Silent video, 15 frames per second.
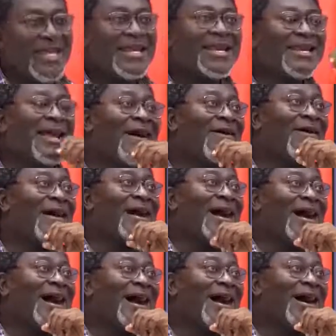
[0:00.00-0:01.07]
Now,
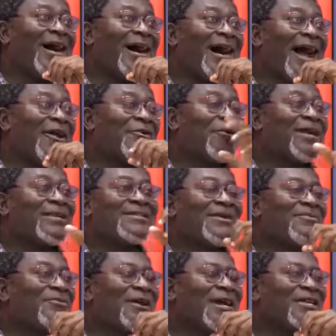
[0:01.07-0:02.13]
I read
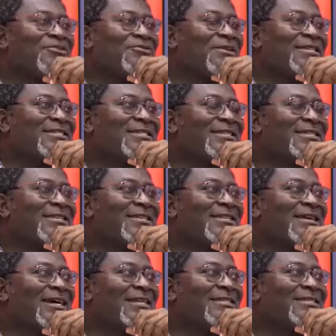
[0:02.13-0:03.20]
somewhere, interestingly,
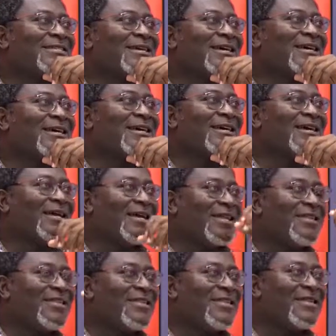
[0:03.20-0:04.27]
that
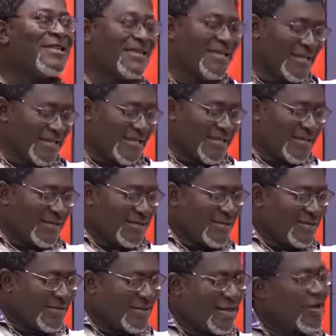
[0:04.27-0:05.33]
the
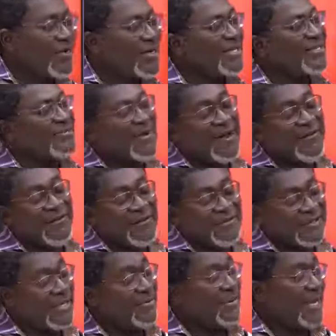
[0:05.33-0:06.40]
current smartphones
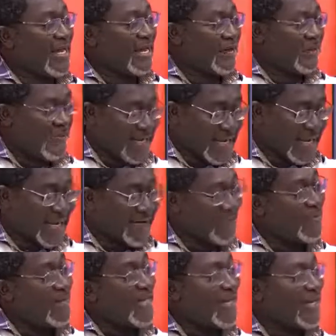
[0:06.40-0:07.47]
that we have, an
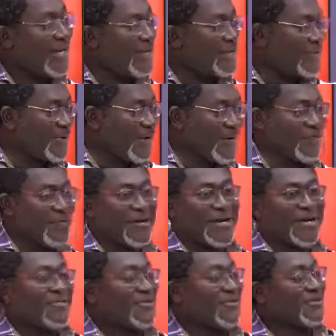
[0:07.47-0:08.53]
iPhone,
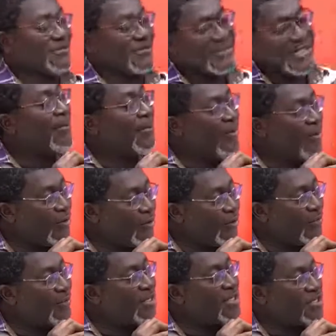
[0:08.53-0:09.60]
than the Apollo
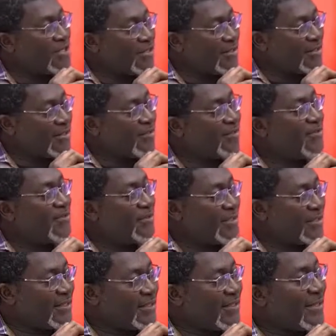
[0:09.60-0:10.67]
mission
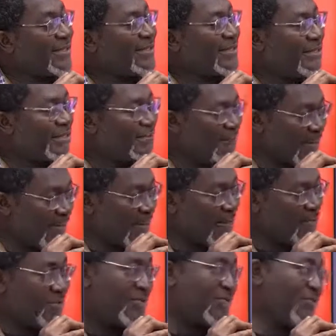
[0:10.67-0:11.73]
computers that sent man
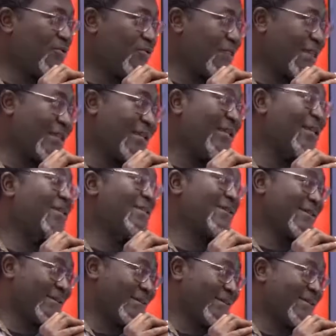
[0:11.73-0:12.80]
to the moon in the late
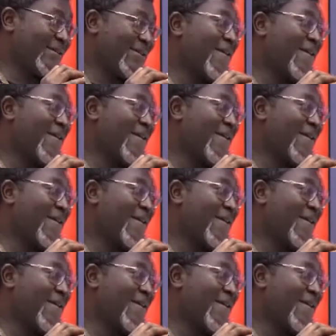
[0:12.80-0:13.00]
60s.